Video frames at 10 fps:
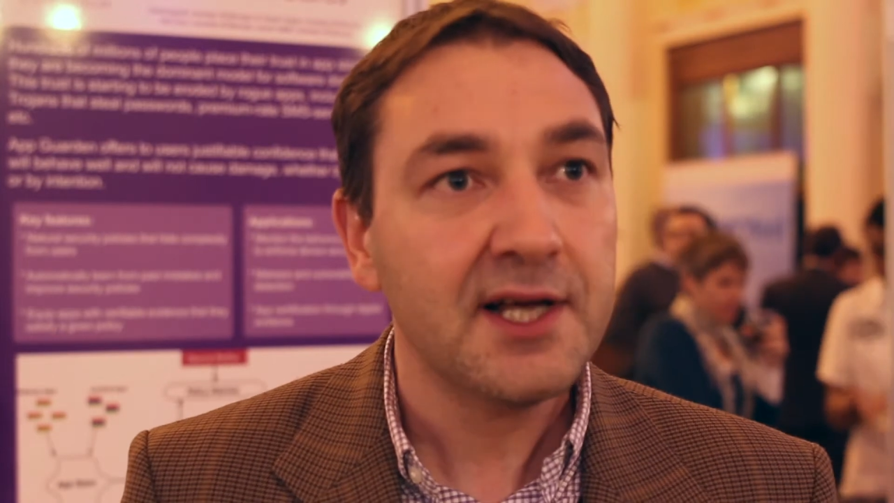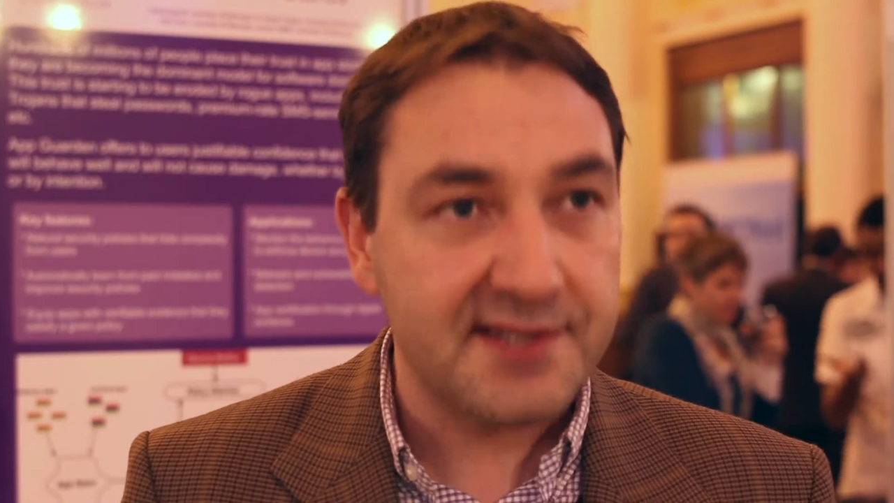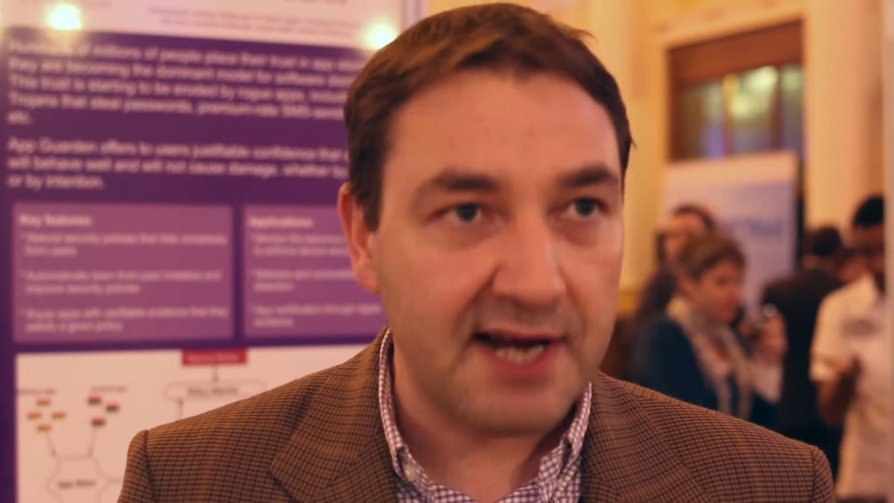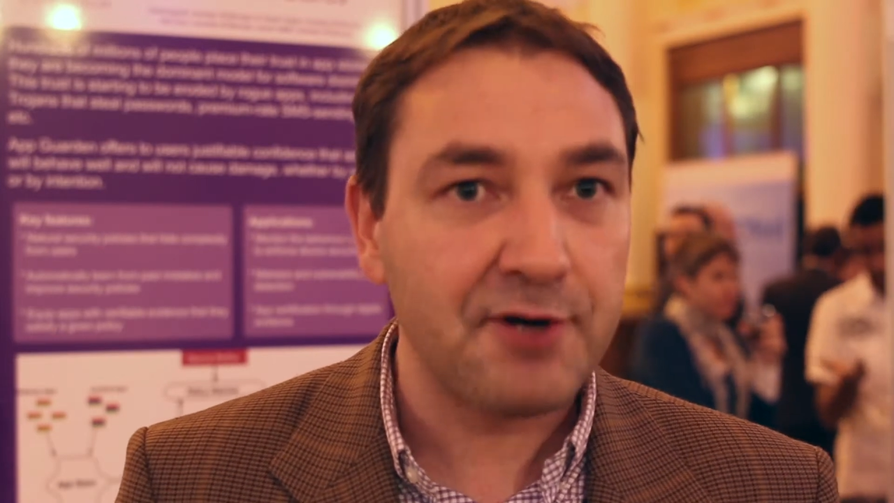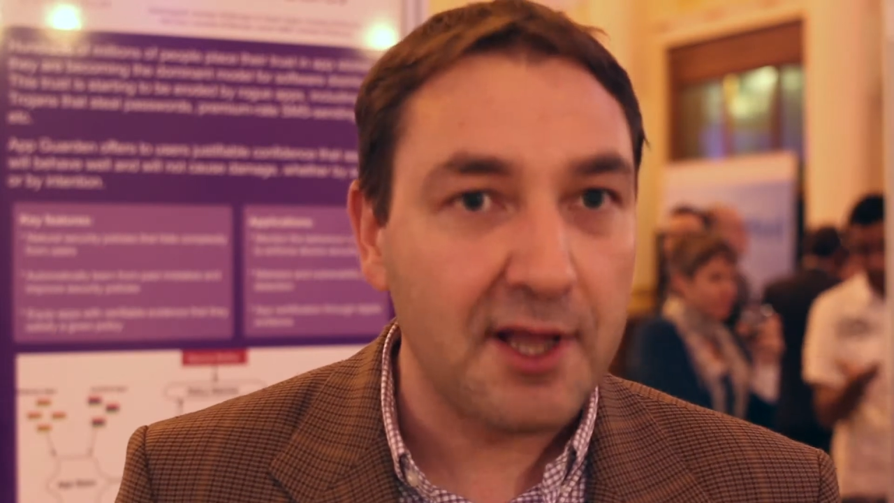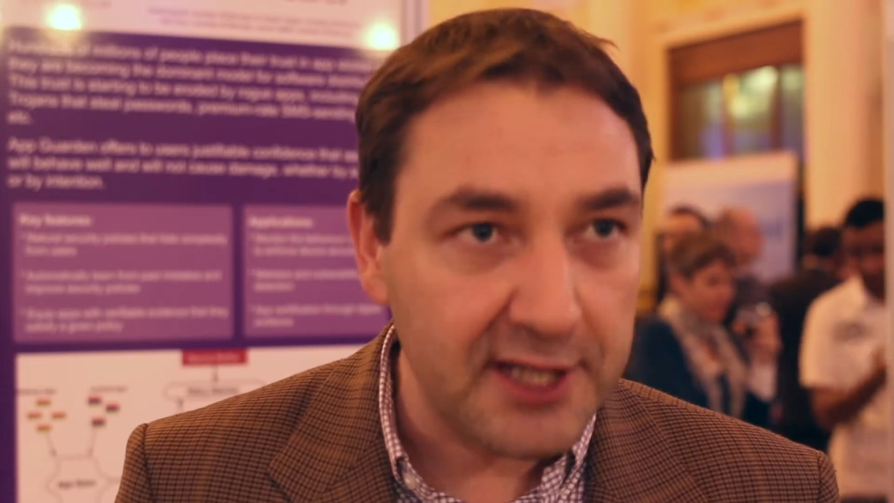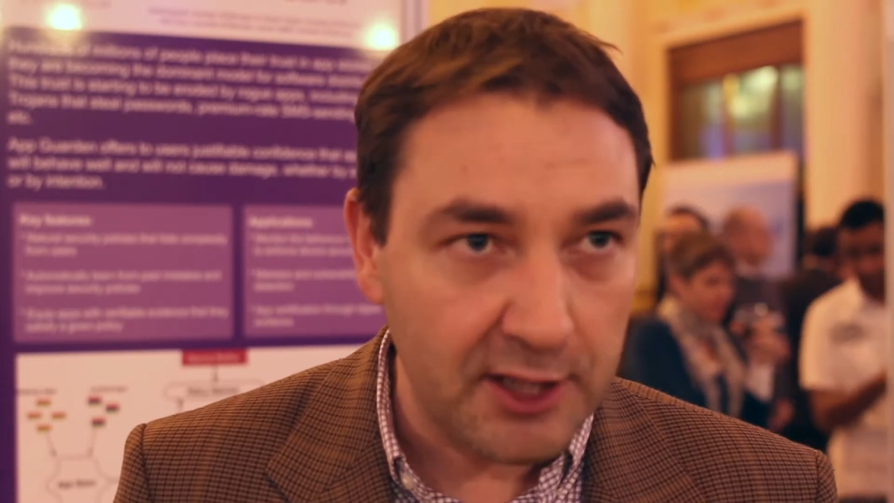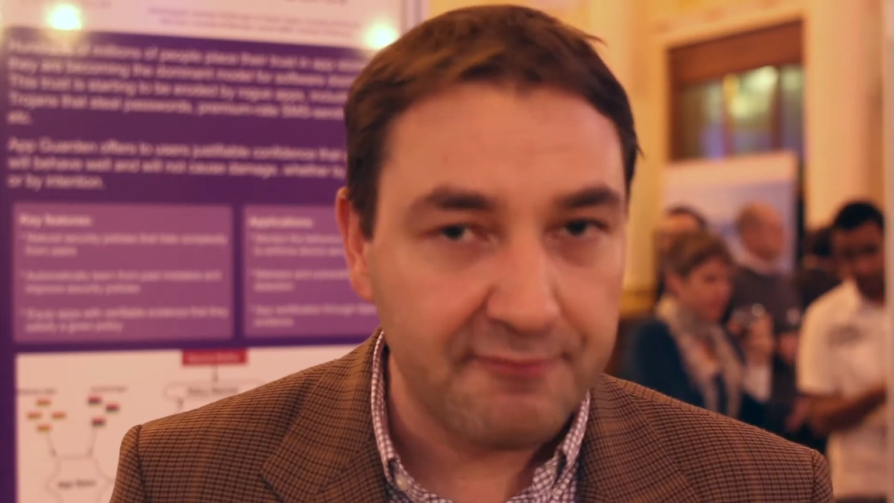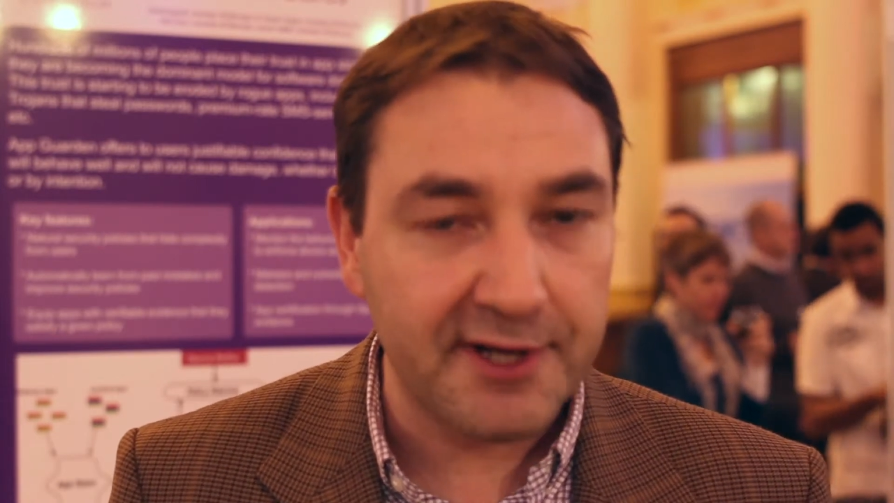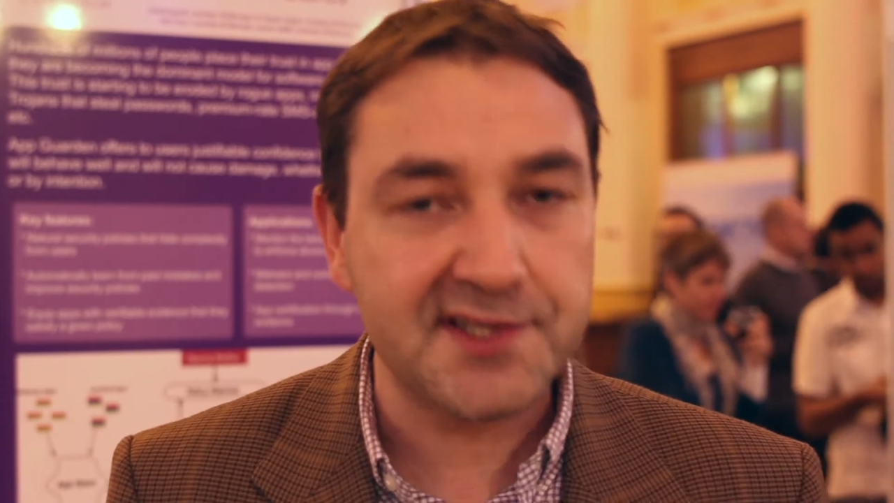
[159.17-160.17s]
several other
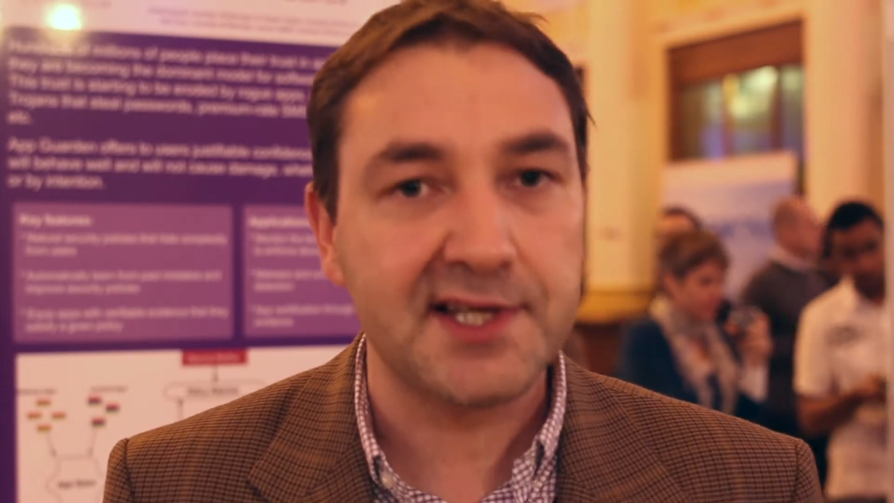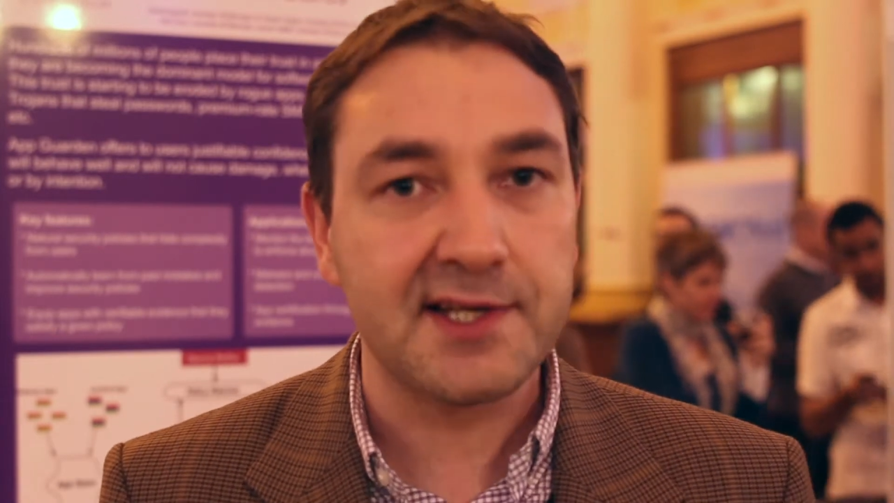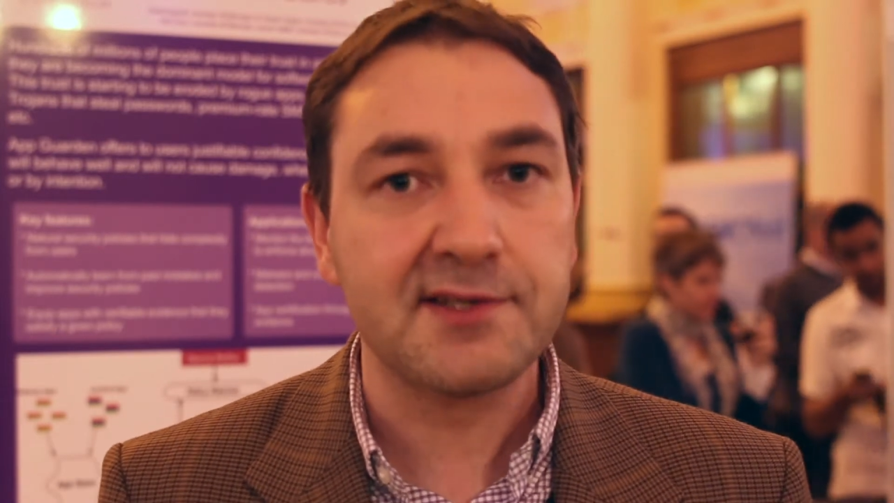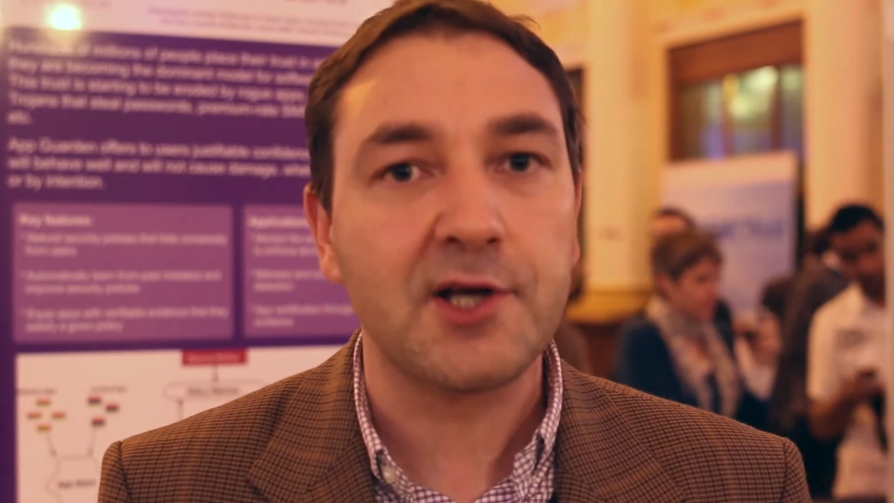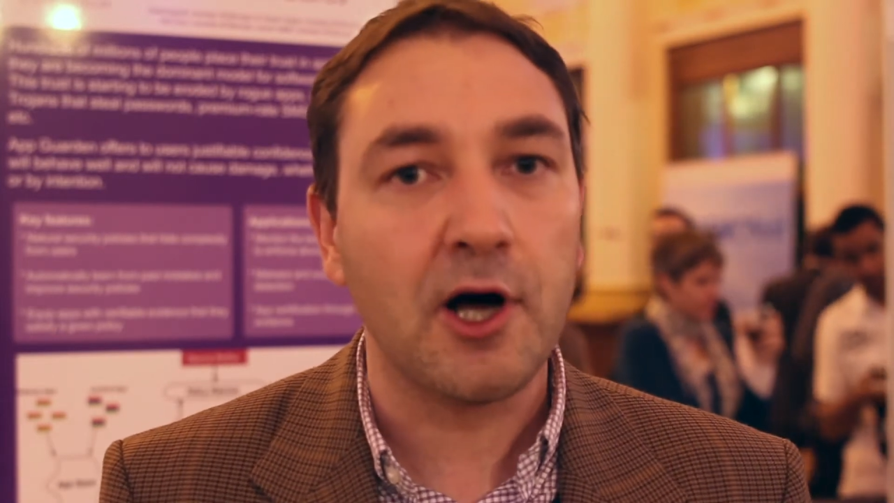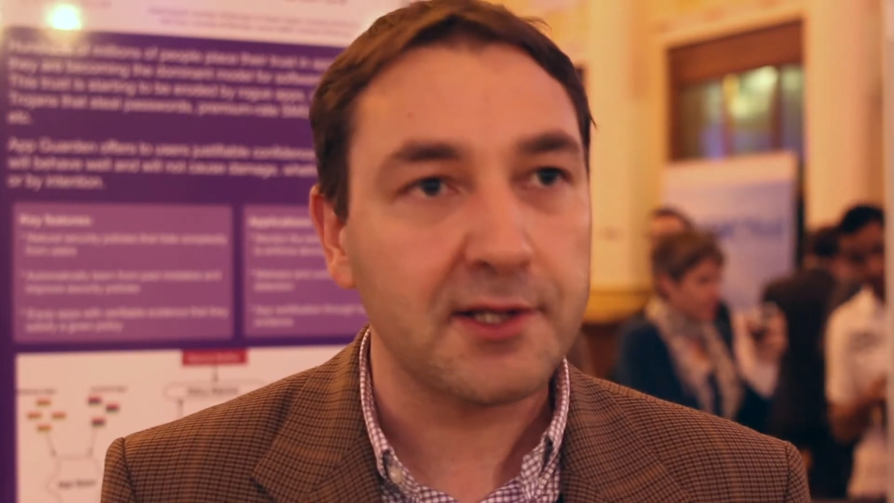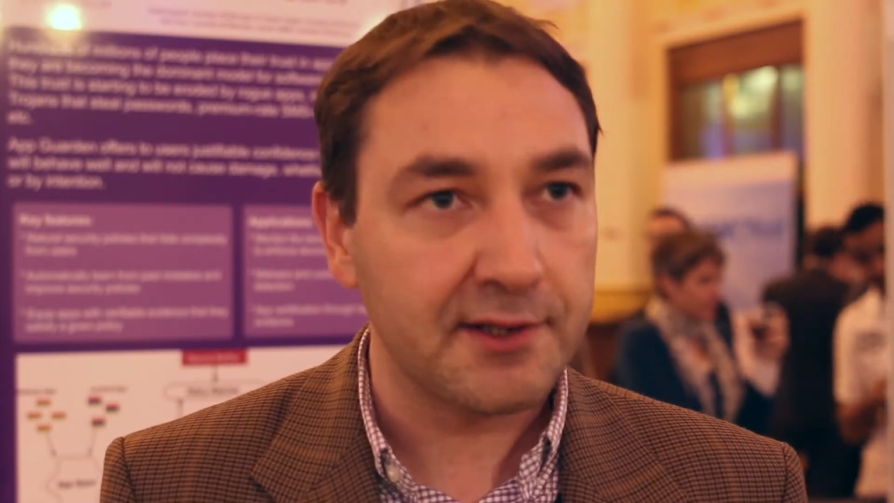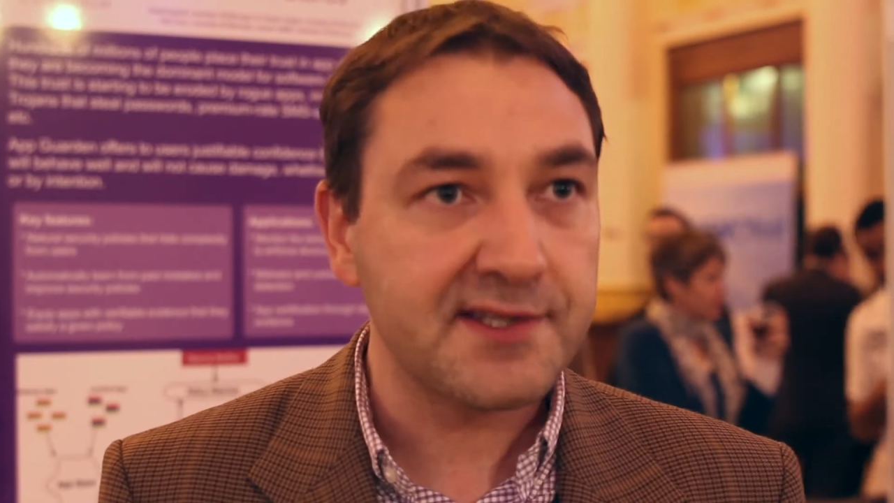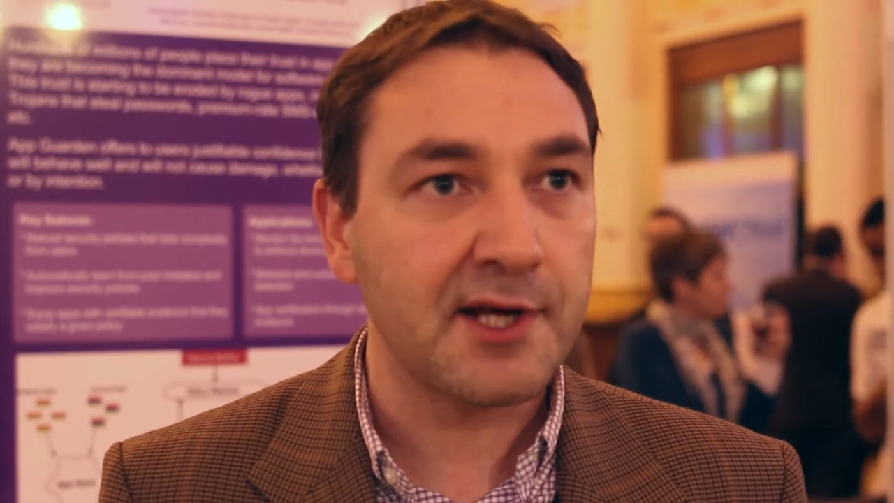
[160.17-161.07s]
universities in Scotland.